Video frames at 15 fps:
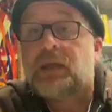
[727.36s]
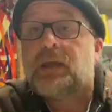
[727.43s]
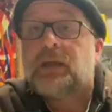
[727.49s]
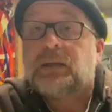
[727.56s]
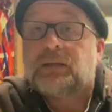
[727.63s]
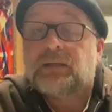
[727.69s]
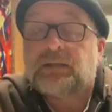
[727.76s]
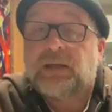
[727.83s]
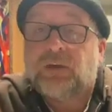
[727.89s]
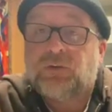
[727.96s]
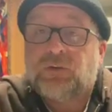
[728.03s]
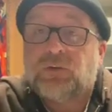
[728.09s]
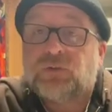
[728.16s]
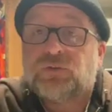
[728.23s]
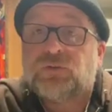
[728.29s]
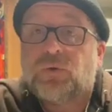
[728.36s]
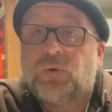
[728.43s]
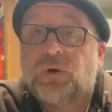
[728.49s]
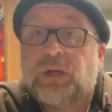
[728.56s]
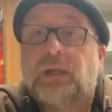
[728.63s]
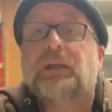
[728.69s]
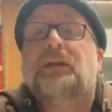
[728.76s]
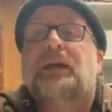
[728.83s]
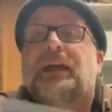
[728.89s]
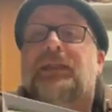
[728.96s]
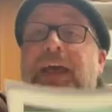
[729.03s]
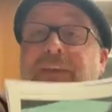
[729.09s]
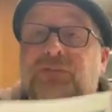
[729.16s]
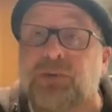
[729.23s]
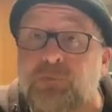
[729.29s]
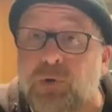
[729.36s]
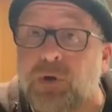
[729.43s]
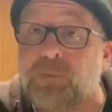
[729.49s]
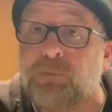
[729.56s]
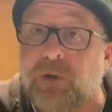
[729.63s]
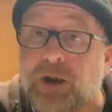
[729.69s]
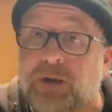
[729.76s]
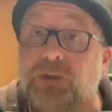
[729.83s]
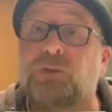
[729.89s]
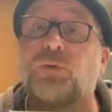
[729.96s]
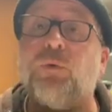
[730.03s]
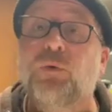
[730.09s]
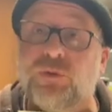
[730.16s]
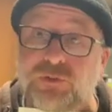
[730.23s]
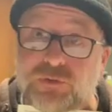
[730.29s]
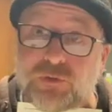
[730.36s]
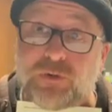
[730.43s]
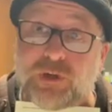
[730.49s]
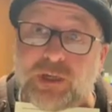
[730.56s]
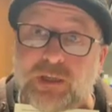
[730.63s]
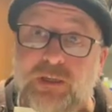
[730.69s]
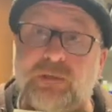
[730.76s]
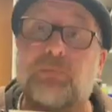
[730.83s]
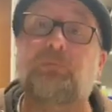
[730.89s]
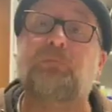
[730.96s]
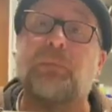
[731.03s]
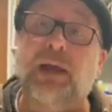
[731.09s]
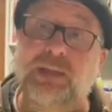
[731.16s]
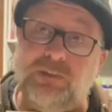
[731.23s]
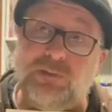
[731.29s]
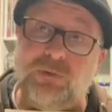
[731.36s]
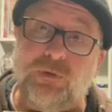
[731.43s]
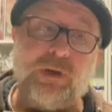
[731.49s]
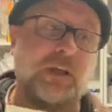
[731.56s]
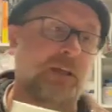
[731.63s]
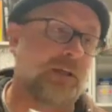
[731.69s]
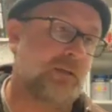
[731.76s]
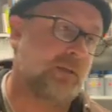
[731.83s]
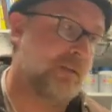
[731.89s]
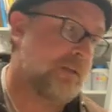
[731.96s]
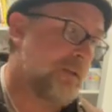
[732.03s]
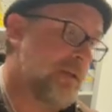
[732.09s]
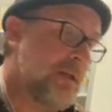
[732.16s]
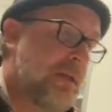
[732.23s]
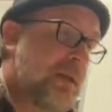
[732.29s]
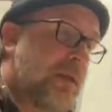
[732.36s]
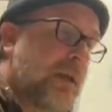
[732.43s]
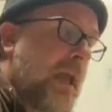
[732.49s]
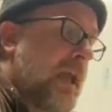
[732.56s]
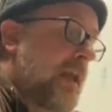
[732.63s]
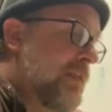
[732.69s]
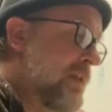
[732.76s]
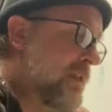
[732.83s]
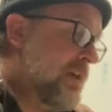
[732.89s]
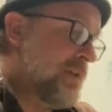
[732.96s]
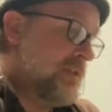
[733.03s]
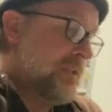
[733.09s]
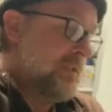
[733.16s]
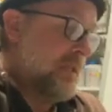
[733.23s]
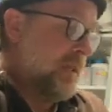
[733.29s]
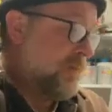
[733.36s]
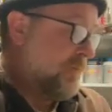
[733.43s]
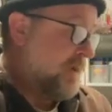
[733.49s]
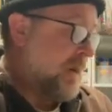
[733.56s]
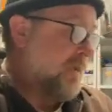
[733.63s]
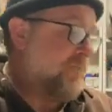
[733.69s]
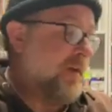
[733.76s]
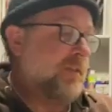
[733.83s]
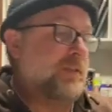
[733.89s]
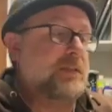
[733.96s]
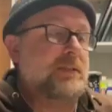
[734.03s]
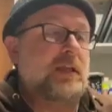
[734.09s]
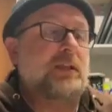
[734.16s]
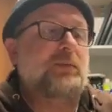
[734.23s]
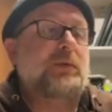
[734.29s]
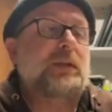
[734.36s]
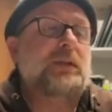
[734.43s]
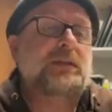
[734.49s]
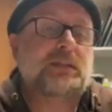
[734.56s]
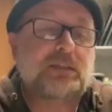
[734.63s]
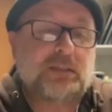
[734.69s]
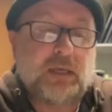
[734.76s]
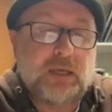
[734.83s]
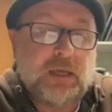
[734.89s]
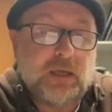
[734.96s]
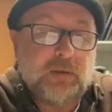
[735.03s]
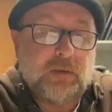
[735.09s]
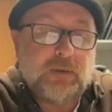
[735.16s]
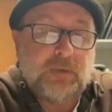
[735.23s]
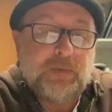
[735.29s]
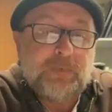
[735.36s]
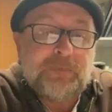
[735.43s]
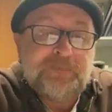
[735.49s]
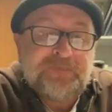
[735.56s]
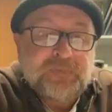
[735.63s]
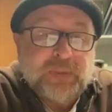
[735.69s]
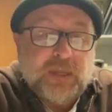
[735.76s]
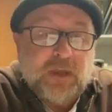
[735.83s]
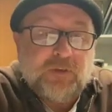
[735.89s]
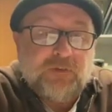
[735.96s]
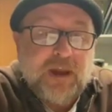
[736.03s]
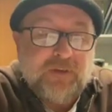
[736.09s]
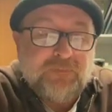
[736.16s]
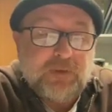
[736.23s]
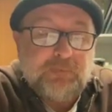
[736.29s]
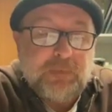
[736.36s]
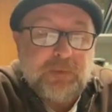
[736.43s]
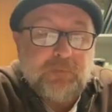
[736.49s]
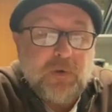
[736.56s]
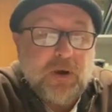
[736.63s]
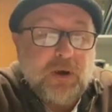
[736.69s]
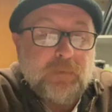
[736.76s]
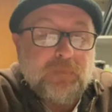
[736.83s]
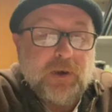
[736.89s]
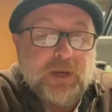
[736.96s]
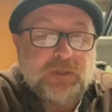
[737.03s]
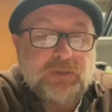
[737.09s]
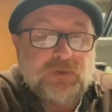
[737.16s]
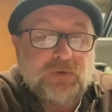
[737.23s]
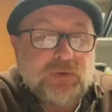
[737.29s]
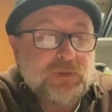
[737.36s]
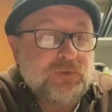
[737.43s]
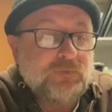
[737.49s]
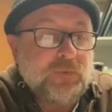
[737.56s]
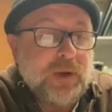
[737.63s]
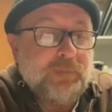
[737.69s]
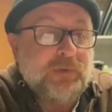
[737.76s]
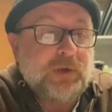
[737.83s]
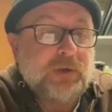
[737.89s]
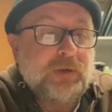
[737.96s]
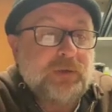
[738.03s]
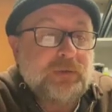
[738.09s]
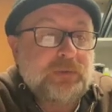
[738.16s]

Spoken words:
to tell your story. And that's the important part, your story, my story. Okay, and then there's this other one. I found this other one. This is a graphic memoir by Georgia Weber.